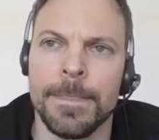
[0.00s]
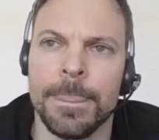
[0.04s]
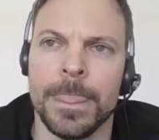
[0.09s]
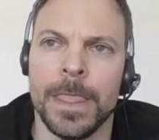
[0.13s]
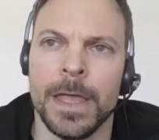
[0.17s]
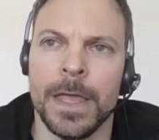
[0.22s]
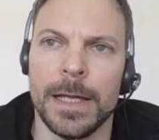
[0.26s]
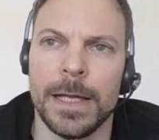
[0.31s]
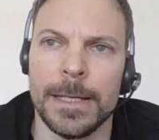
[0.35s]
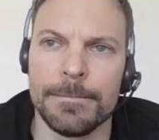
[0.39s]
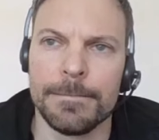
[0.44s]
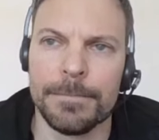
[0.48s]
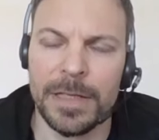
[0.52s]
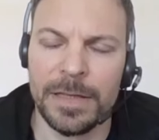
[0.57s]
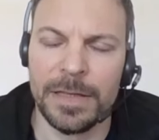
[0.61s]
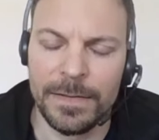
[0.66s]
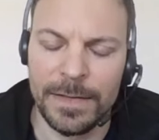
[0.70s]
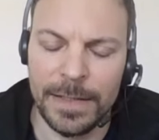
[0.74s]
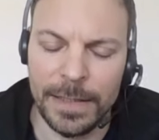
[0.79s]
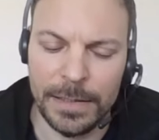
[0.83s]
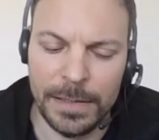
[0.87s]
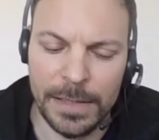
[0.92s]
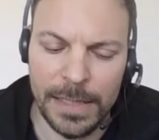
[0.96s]
Um, but
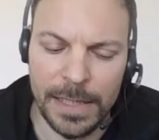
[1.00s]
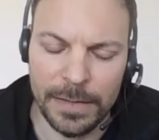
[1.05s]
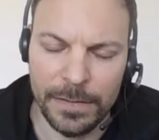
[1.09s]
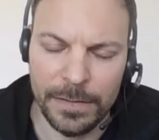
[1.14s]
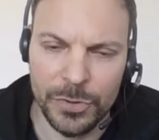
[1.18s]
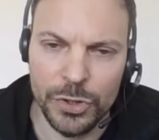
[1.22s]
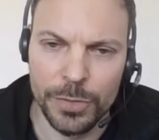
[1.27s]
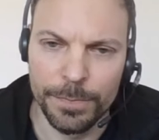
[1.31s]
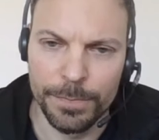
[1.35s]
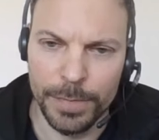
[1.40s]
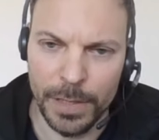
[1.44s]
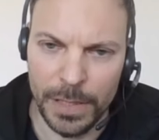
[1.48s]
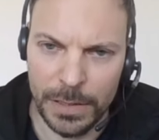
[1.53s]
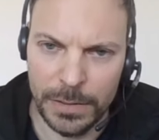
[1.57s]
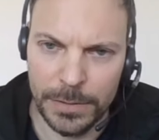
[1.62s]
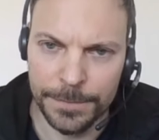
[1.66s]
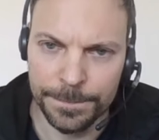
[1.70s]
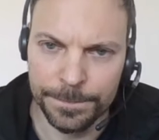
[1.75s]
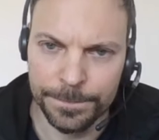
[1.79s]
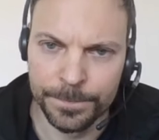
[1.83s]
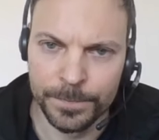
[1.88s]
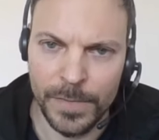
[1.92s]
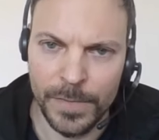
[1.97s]
second, Axel Springer
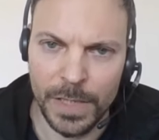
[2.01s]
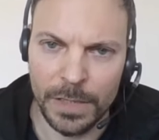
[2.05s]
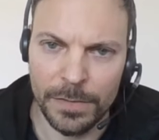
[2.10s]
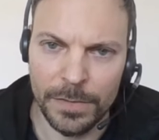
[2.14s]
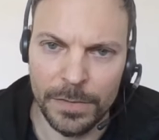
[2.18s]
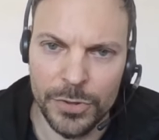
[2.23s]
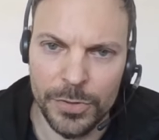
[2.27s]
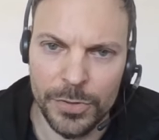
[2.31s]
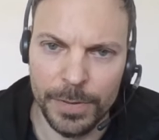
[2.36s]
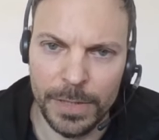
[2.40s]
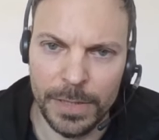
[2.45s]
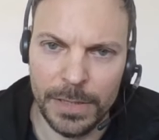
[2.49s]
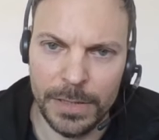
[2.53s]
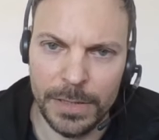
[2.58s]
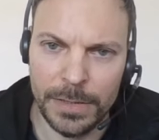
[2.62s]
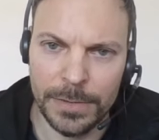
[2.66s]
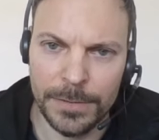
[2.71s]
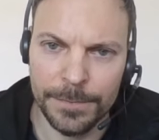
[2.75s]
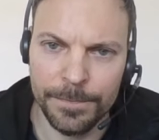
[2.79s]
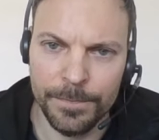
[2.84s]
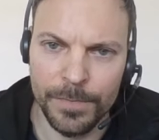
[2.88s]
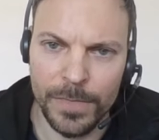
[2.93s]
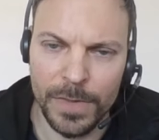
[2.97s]
Axel
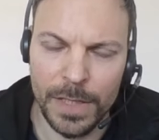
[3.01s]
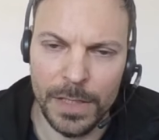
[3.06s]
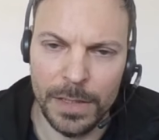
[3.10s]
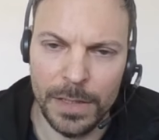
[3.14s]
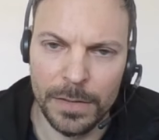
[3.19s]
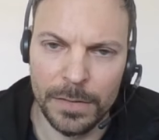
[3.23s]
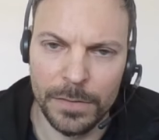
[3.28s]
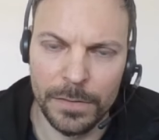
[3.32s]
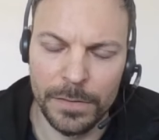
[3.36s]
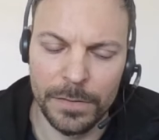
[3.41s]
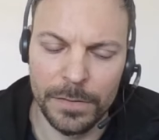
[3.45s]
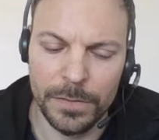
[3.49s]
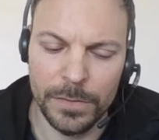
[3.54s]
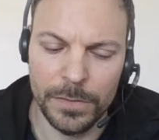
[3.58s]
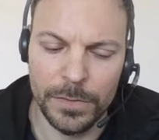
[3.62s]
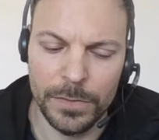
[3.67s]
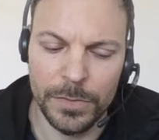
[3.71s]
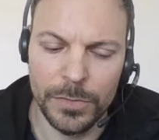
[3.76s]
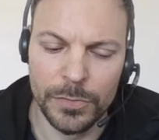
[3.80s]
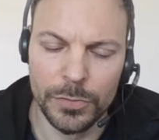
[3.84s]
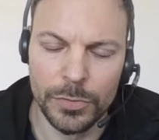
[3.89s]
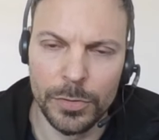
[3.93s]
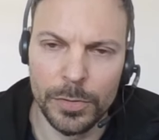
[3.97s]
Springer, that is
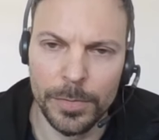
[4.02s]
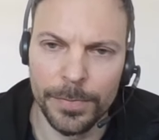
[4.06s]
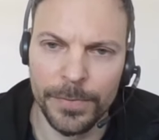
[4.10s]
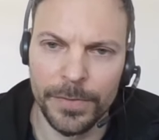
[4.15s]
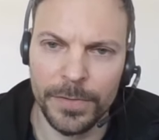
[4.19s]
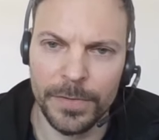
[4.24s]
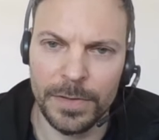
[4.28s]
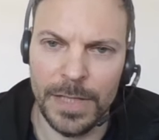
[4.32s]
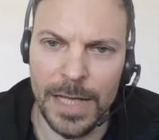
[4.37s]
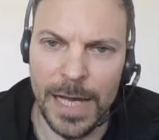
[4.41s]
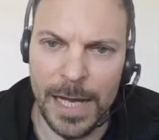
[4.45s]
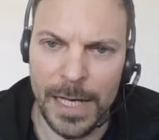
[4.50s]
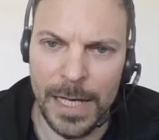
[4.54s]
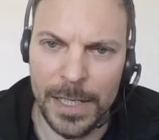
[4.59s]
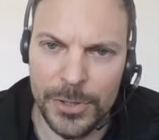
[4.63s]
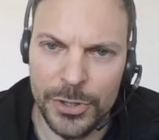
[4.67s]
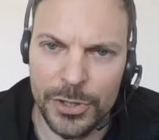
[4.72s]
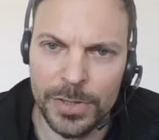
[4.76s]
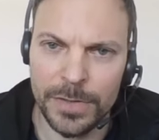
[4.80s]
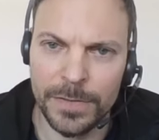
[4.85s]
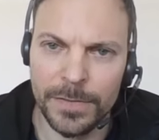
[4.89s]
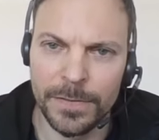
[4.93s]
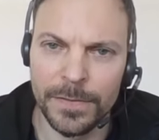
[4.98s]
Europe's
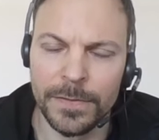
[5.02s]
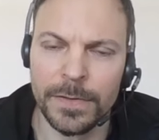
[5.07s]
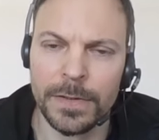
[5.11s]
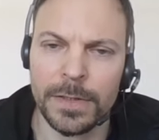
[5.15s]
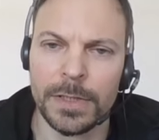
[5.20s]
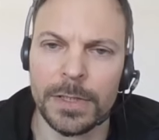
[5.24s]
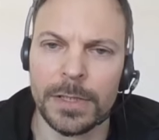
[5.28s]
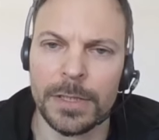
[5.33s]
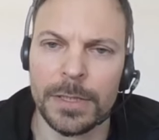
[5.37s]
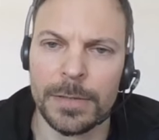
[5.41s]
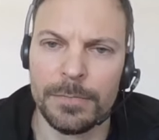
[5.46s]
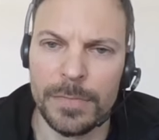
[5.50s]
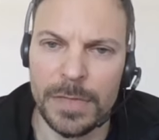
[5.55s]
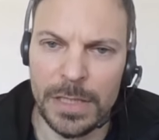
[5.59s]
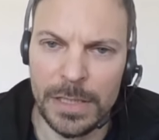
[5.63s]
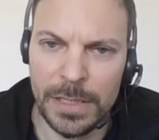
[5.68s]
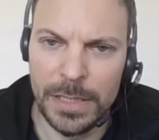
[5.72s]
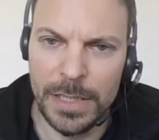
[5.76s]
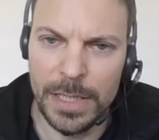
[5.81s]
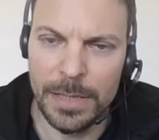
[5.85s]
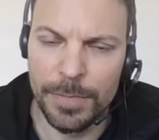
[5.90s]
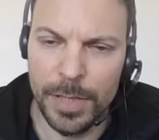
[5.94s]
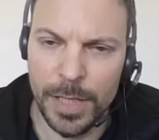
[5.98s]
largest
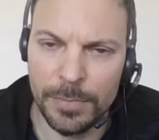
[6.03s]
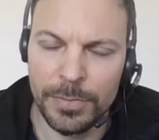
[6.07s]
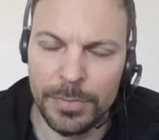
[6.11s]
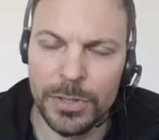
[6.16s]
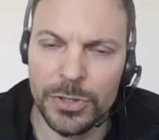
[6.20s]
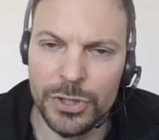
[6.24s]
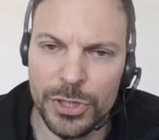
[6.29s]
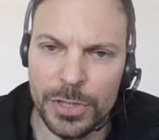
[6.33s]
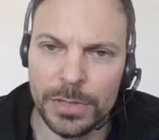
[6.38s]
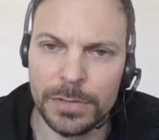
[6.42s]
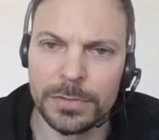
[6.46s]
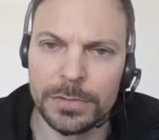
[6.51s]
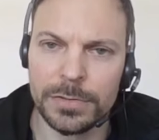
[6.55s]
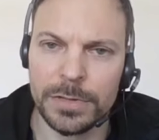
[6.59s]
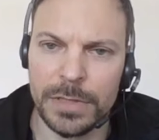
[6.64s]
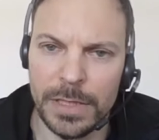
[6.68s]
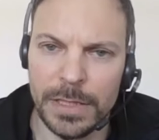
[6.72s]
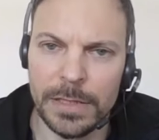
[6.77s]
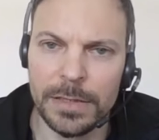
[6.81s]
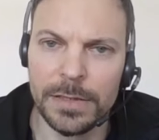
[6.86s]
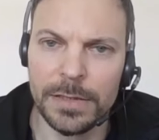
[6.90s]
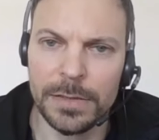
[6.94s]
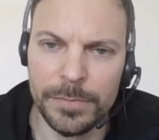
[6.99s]
media publisher,
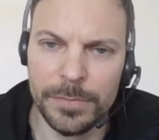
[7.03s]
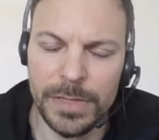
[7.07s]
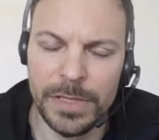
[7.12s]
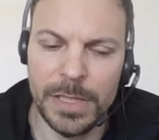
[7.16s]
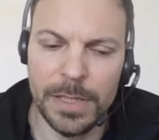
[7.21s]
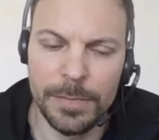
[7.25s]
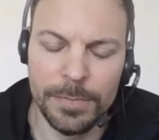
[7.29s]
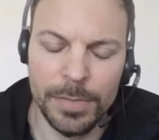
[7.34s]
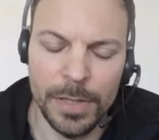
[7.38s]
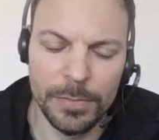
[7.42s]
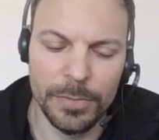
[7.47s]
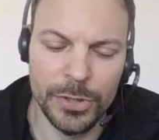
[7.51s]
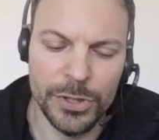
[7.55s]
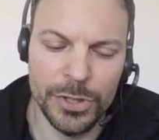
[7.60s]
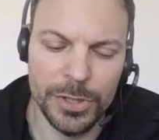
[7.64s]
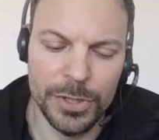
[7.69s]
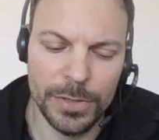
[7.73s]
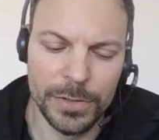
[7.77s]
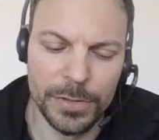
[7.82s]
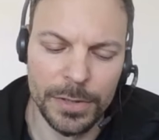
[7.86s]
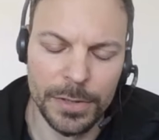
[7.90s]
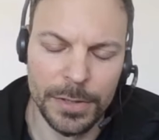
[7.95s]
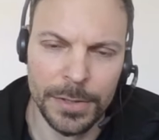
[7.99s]
digital media publisher.
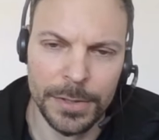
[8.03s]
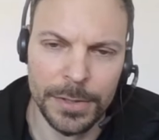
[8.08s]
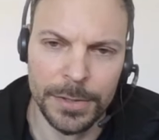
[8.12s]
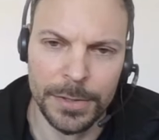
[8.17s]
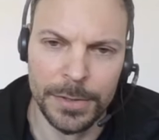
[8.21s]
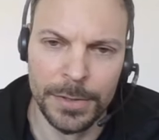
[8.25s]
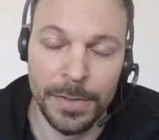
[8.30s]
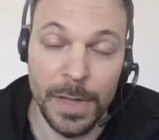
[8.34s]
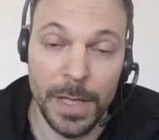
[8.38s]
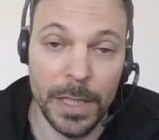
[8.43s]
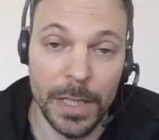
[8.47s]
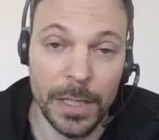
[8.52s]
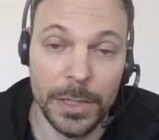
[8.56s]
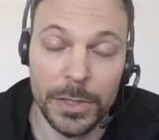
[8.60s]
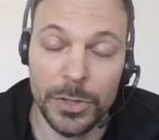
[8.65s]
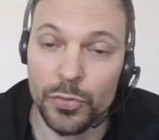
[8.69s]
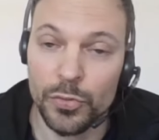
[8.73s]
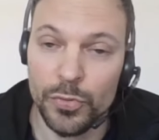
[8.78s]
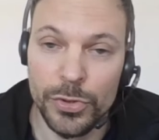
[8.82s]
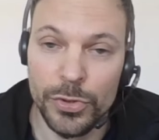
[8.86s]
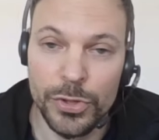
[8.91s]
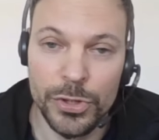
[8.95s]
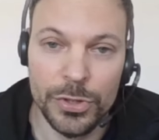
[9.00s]
They are
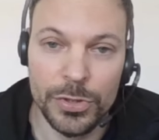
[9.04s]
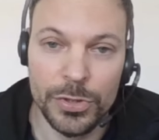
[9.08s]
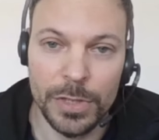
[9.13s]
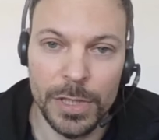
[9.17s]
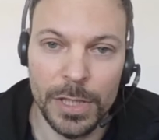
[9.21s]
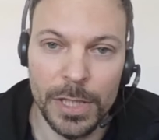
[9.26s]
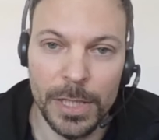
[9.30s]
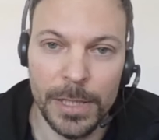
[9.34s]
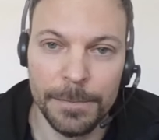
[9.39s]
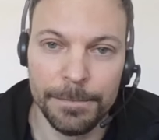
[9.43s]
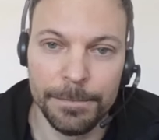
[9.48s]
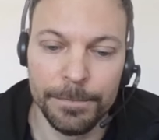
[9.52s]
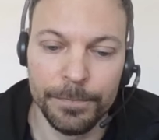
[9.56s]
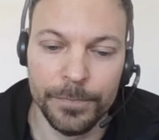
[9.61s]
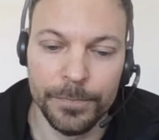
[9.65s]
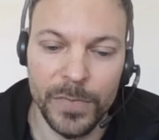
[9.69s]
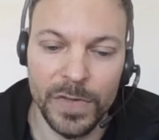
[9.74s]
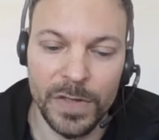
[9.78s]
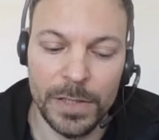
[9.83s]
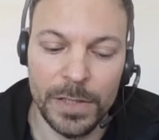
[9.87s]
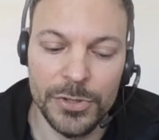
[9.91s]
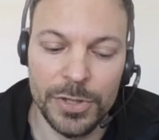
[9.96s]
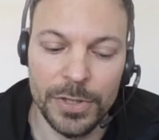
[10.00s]
huge. Um,
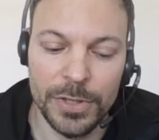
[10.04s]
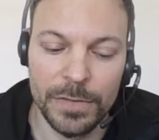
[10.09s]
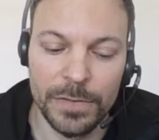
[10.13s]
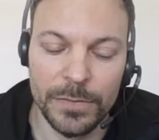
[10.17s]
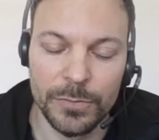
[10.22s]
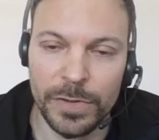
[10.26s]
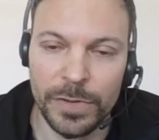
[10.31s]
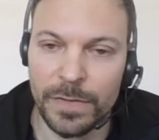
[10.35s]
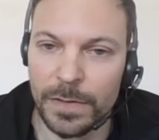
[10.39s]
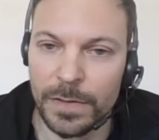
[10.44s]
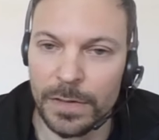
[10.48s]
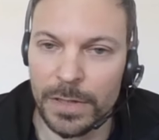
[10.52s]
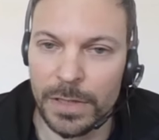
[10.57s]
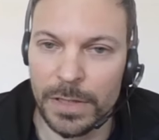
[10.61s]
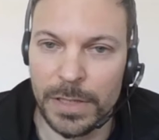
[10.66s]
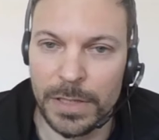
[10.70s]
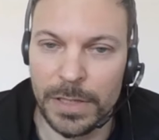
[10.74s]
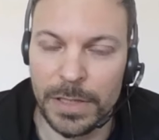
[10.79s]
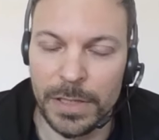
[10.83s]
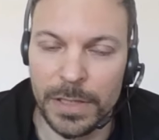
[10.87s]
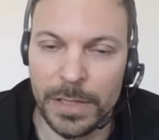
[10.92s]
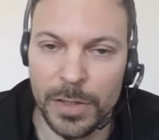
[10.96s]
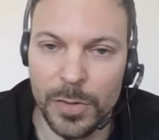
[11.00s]
they just
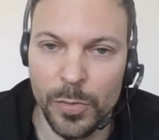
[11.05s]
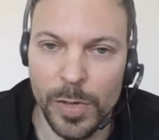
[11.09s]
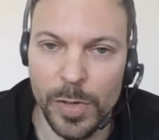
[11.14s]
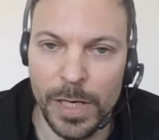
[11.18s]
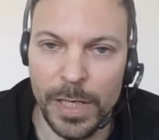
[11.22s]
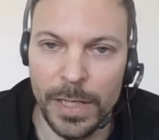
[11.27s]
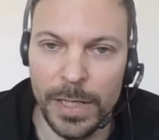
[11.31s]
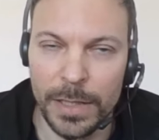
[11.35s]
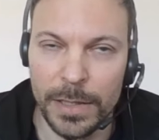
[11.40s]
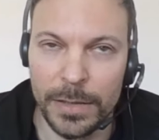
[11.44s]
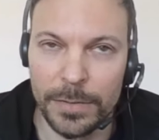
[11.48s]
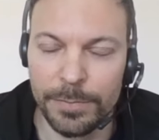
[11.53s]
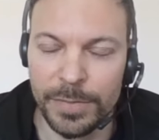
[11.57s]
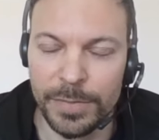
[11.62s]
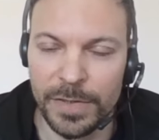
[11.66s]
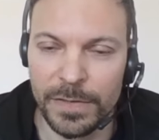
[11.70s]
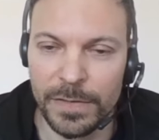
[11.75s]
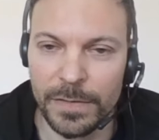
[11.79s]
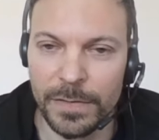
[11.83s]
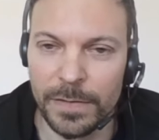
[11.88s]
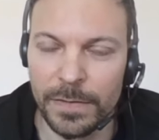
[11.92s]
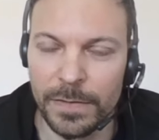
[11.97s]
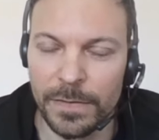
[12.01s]
recently acquired
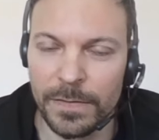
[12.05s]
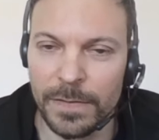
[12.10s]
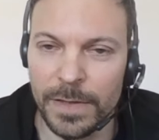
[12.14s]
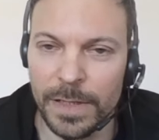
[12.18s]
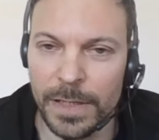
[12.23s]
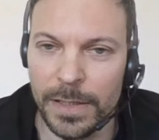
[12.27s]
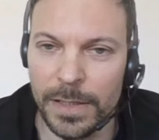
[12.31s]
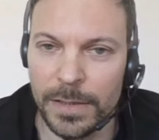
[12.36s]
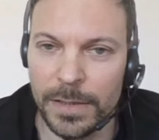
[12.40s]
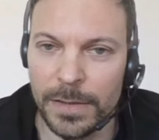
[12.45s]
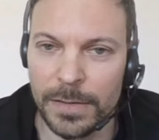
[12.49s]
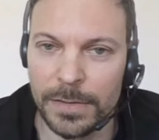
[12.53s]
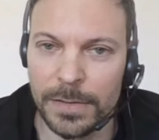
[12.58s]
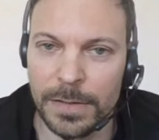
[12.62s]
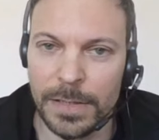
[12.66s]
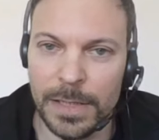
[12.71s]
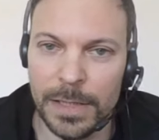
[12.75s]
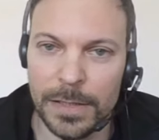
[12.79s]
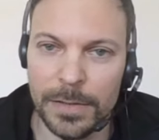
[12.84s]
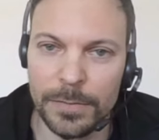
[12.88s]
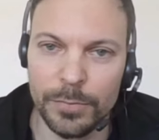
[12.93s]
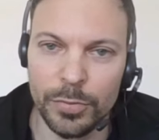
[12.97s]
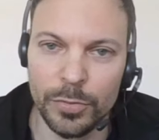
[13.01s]
Business Insider
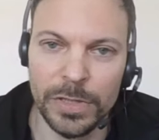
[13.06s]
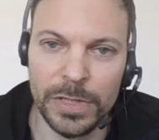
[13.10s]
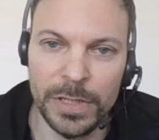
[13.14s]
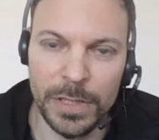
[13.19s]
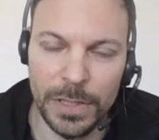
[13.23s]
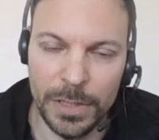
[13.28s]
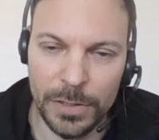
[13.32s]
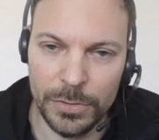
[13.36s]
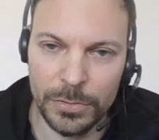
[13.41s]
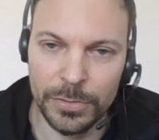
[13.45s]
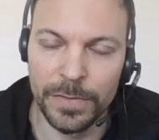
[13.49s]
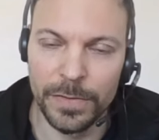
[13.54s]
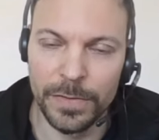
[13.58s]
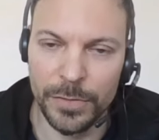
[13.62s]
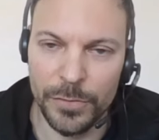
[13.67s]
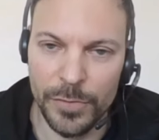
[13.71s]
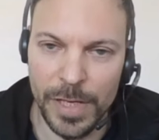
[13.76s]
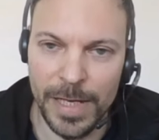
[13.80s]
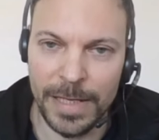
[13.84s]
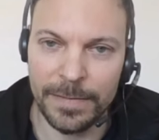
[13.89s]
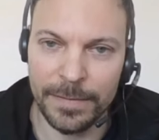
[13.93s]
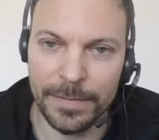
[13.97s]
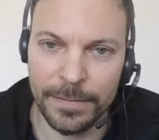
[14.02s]
and Politico in the U
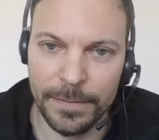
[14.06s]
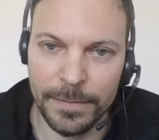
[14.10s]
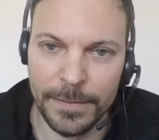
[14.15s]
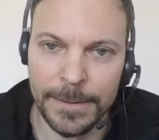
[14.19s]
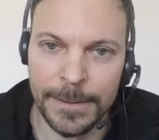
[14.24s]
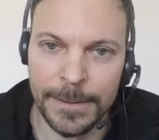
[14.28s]
S.